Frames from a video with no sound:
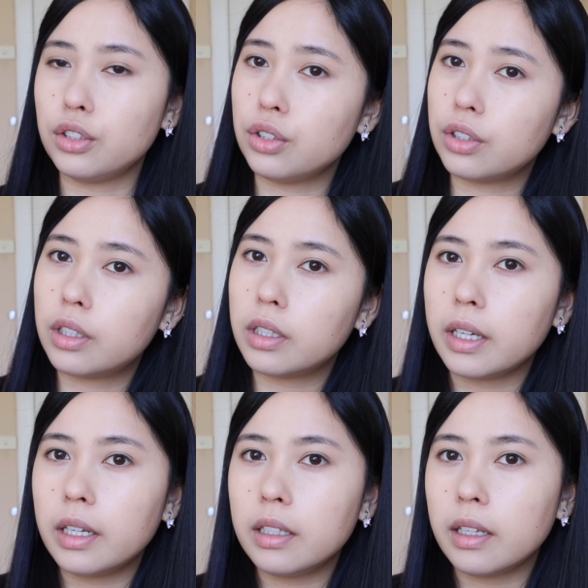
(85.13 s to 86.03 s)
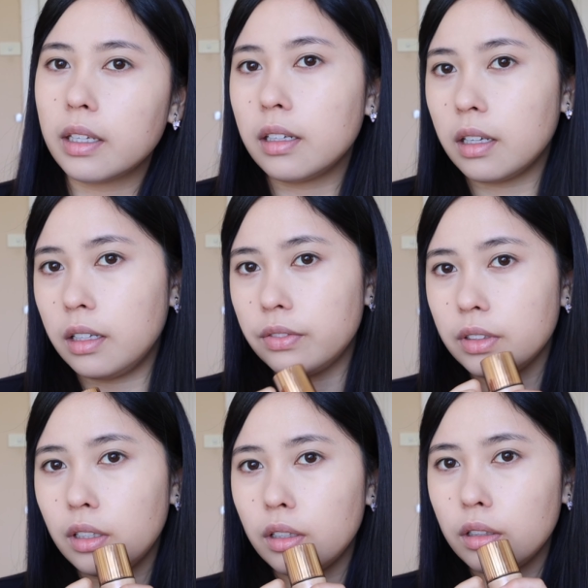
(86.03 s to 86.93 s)
To create like an
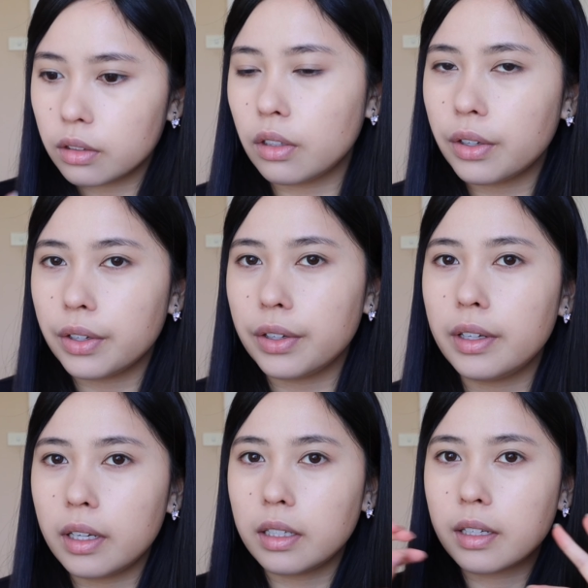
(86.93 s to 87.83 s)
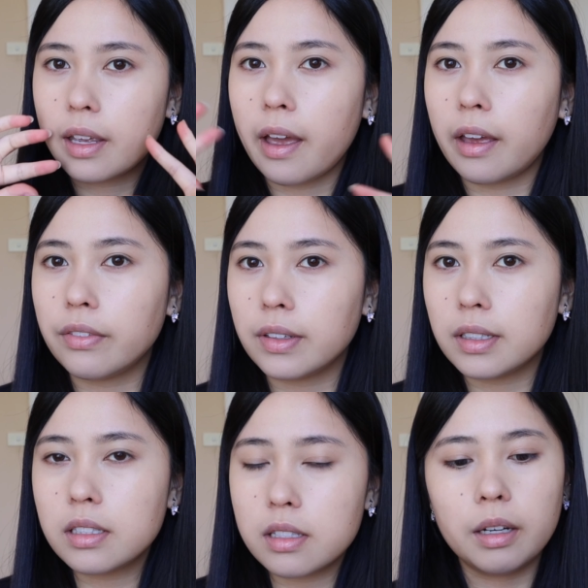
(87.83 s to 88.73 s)
even glow and
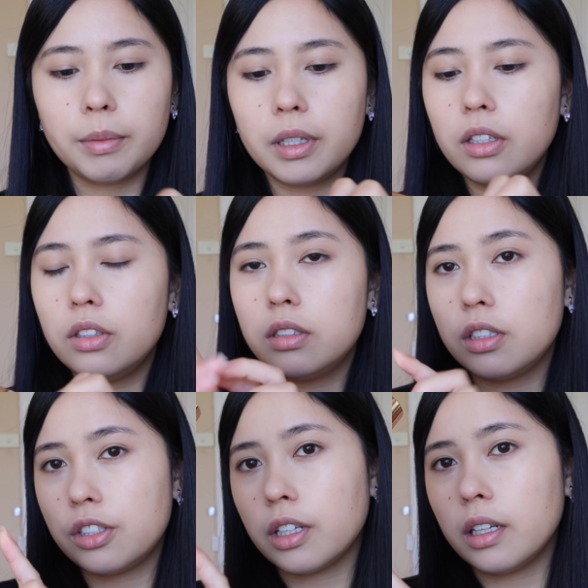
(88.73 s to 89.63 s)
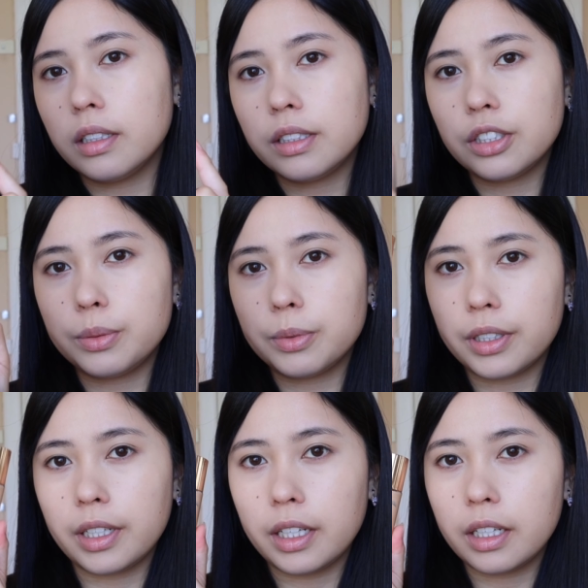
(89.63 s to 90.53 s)
canvas, I'm gonna use the
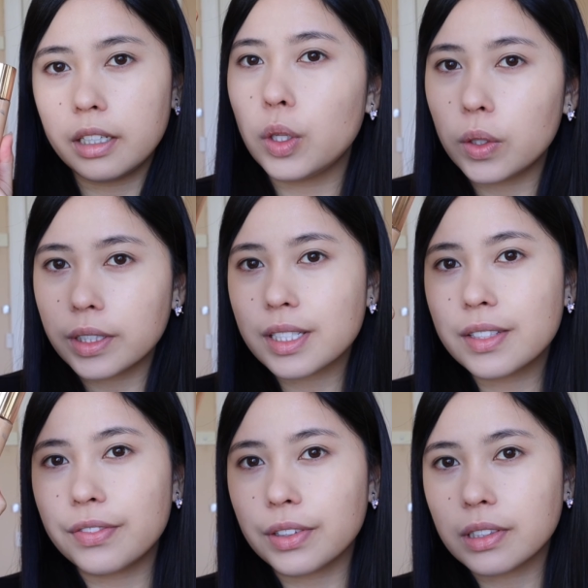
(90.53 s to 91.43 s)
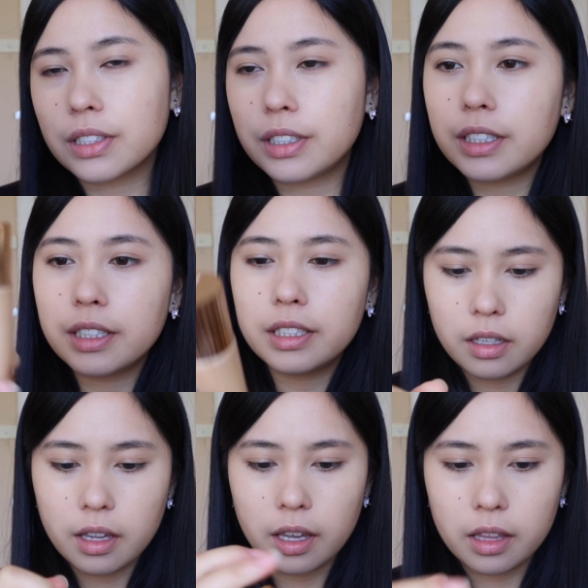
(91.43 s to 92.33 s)
Tilbury Flawless Filter,
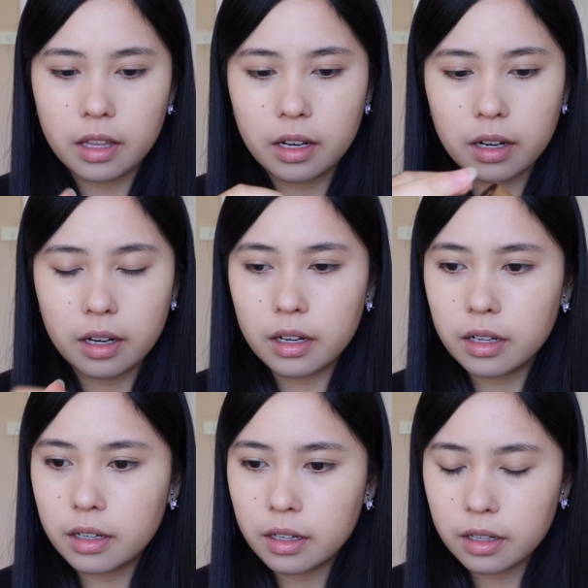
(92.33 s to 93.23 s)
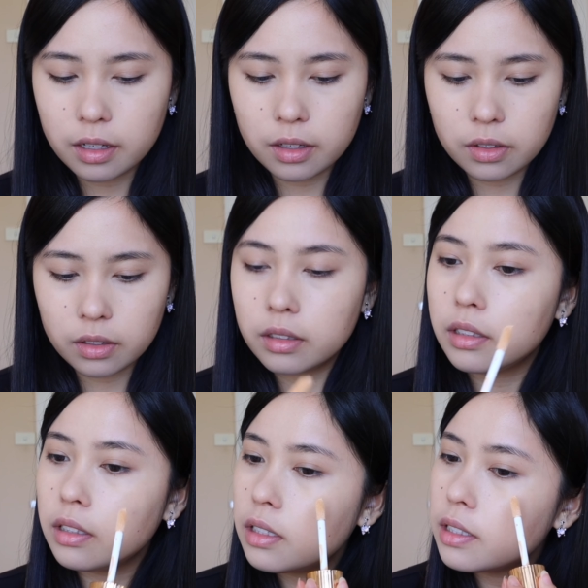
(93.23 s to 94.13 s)
and then
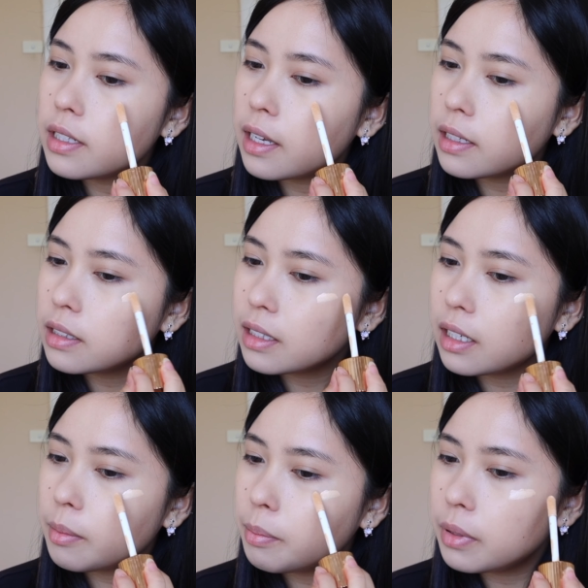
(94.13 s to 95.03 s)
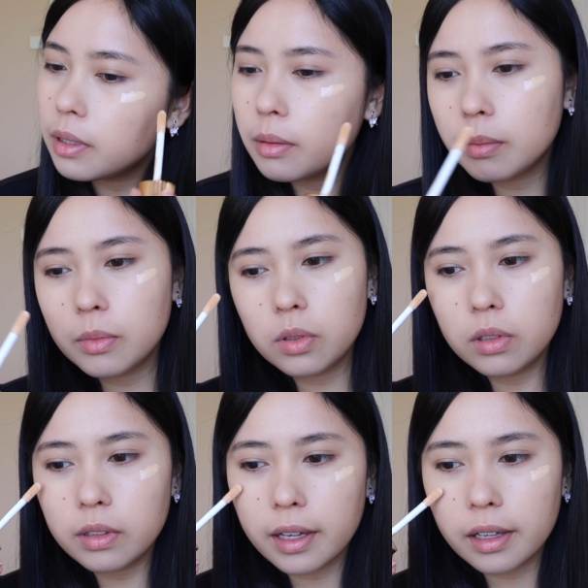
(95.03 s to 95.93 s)
this just adds a bit
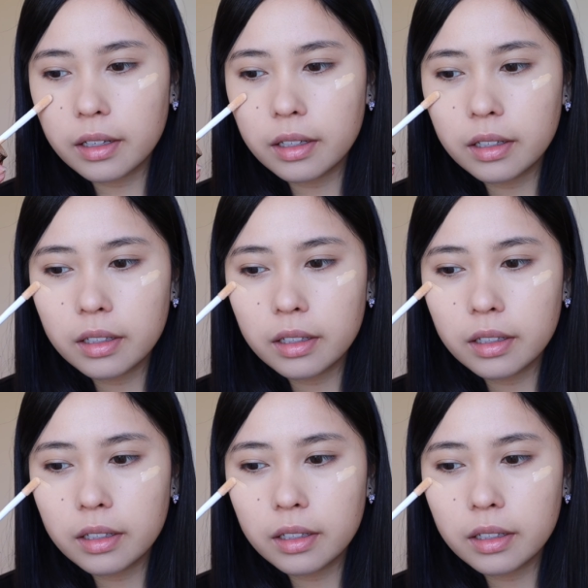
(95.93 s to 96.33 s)
more like